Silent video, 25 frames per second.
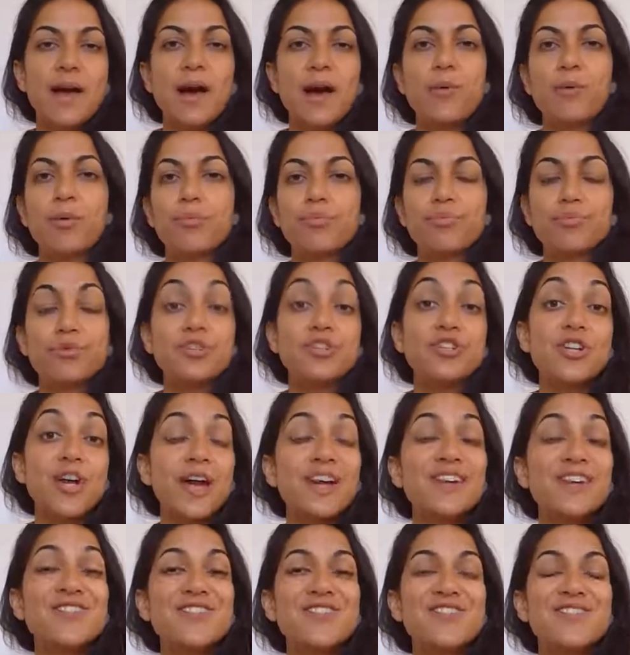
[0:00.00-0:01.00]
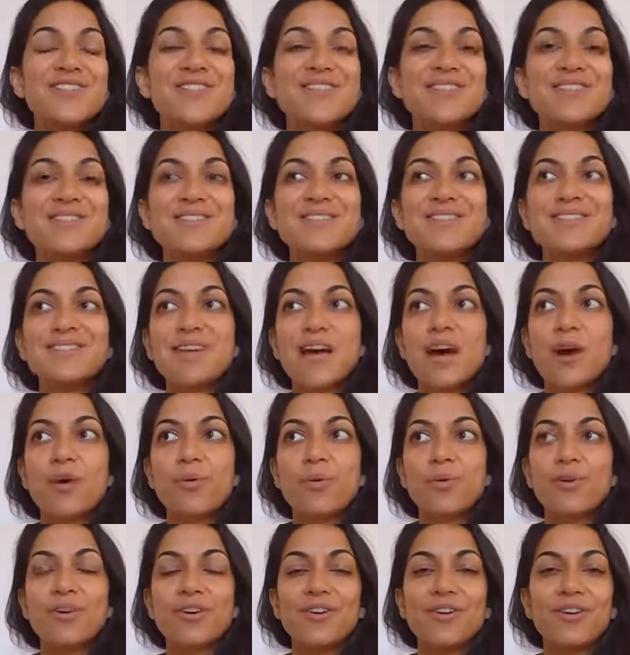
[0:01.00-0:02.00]
our projections,
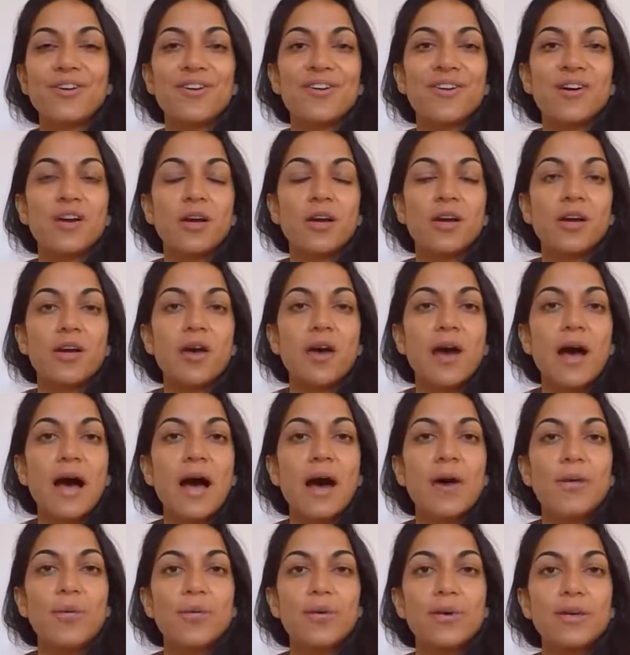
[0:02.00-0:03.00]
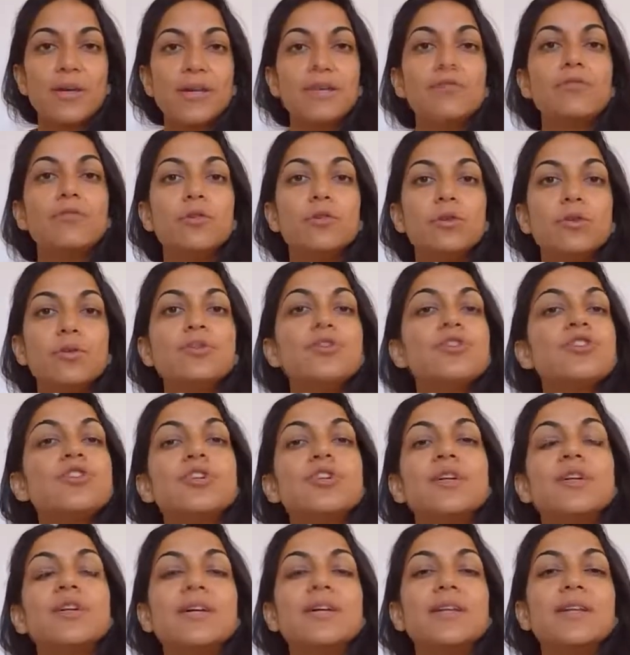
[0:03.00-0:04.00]
our
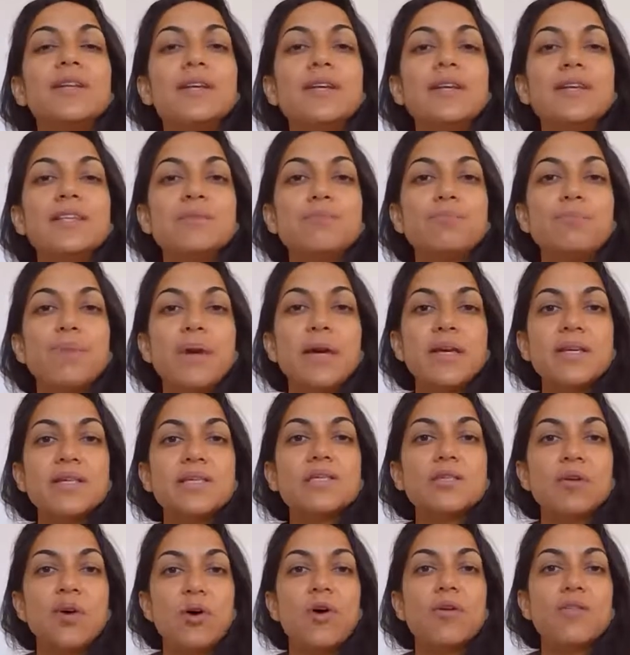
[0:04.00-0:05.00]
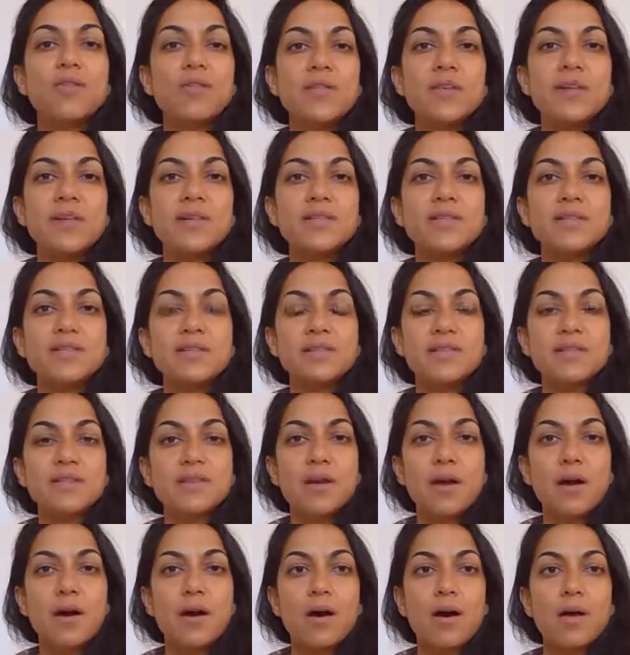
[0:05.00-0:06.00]
evolution is based on this
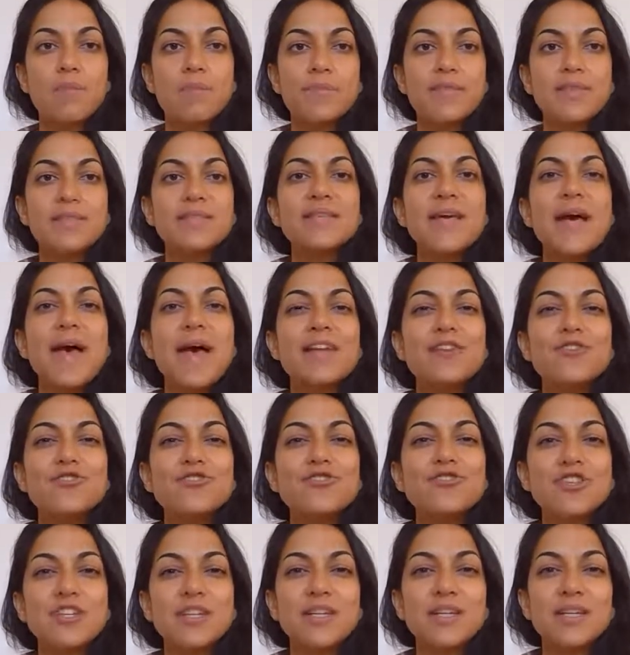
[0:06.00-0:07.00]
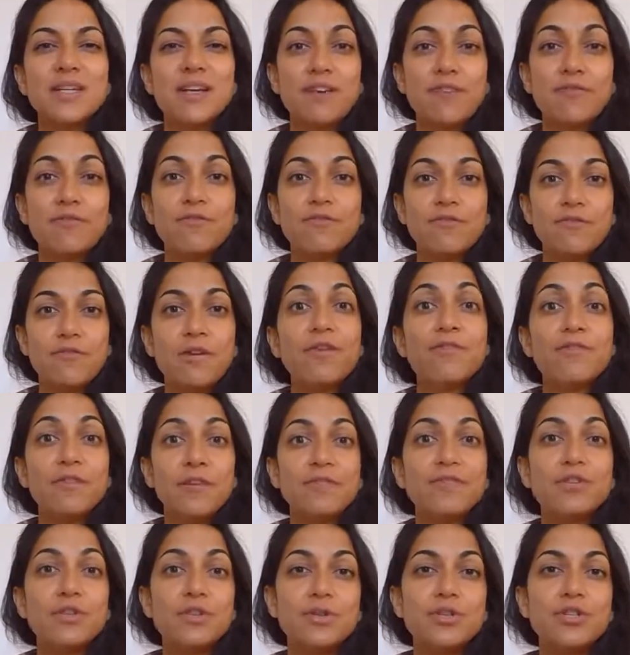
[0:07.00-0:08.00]
energy of
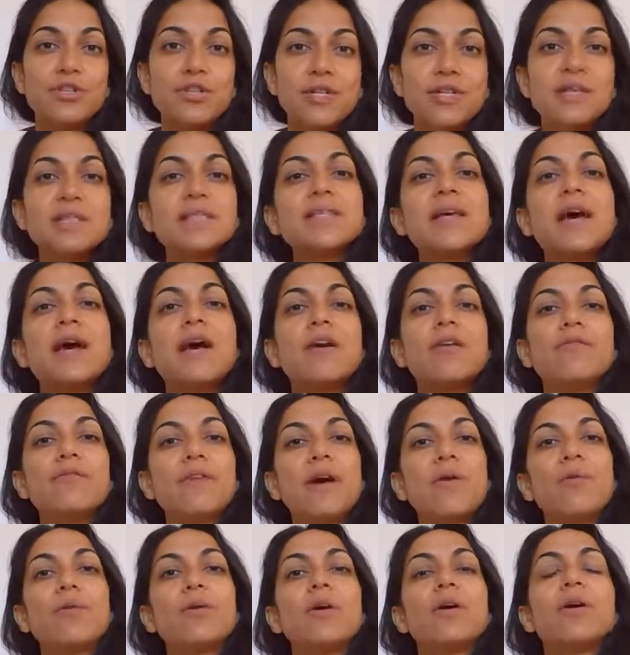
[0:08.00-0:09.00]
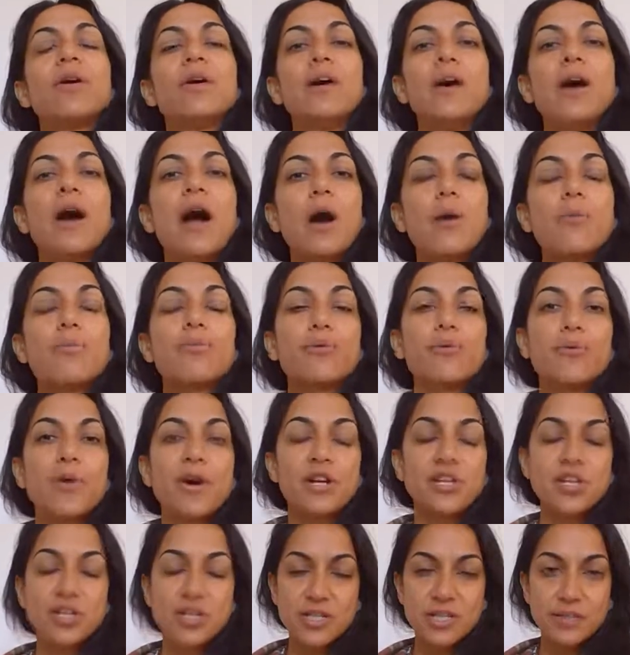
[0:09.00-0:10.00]
evolution itself. Our
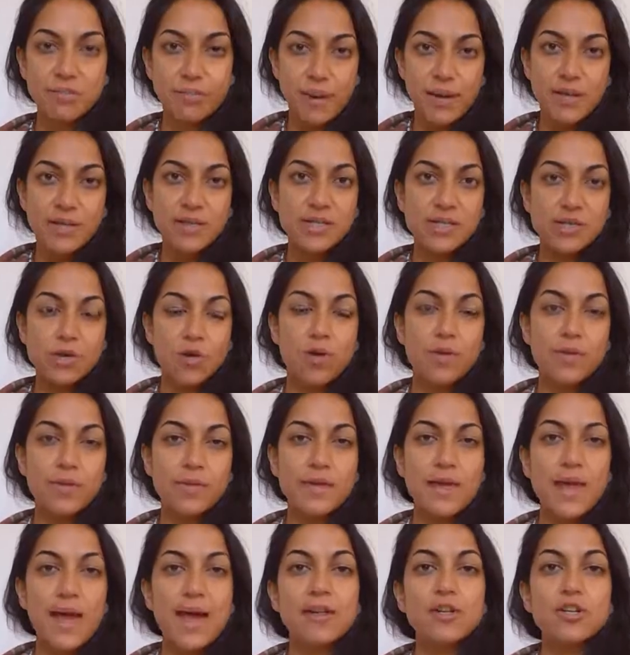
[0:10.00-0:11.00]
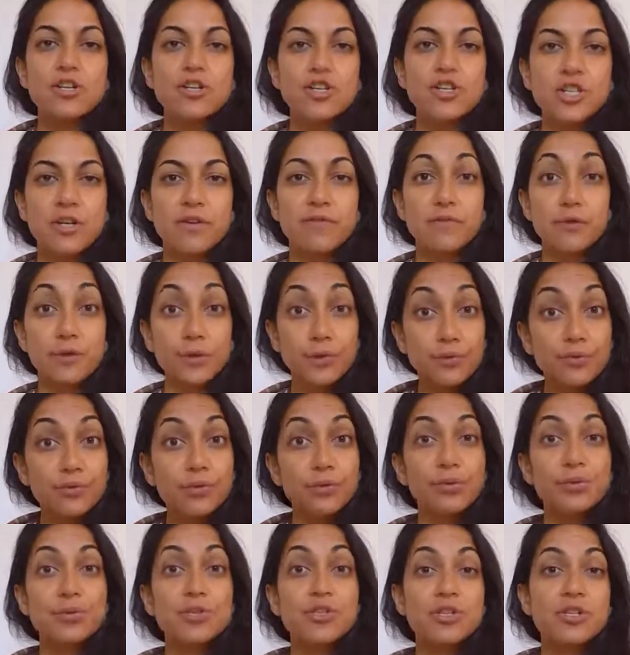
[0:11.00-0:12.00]
progression is based on the energy of
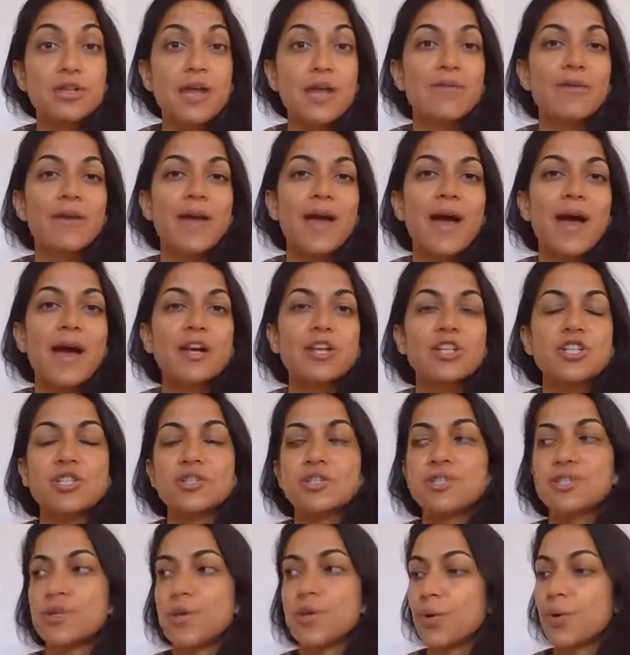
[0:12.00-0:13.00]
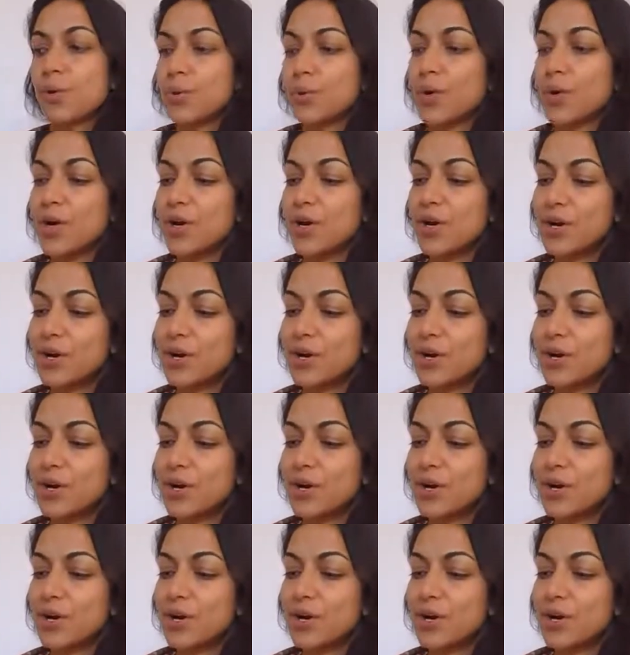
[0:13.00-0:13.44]
evolutionary action. So